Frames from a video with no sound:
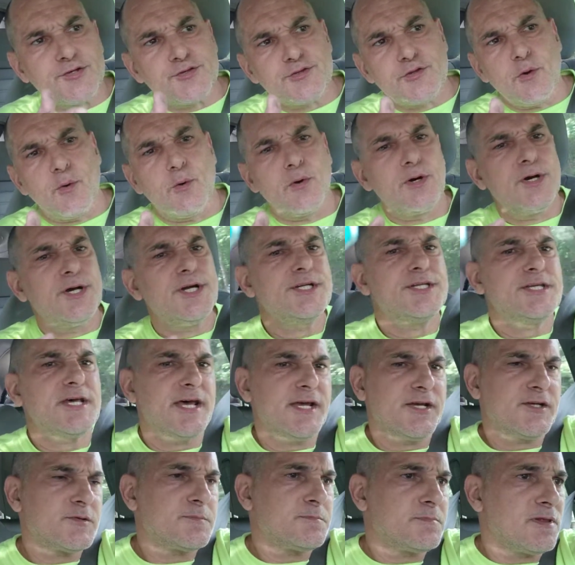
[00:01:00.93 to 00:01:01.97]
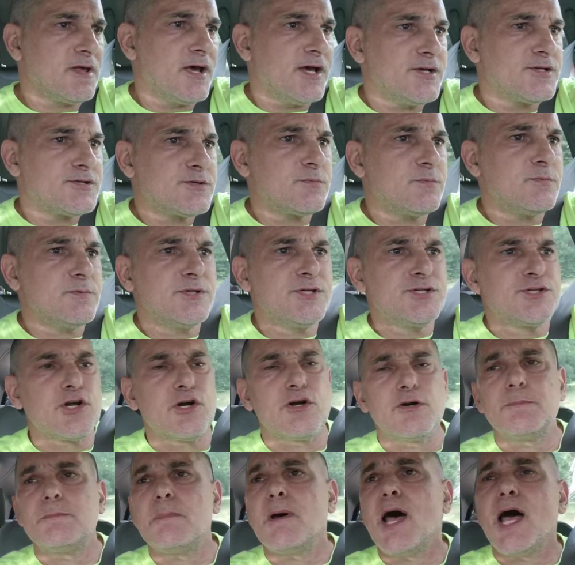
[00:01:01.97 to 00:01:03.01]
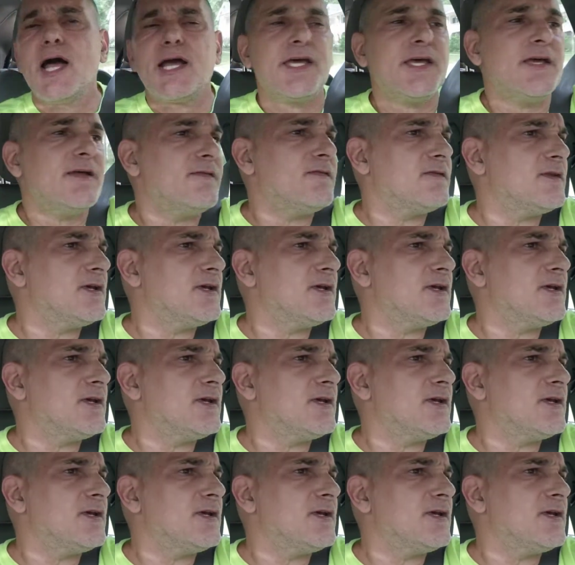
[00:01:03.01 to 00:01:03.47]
story takes place, we start back in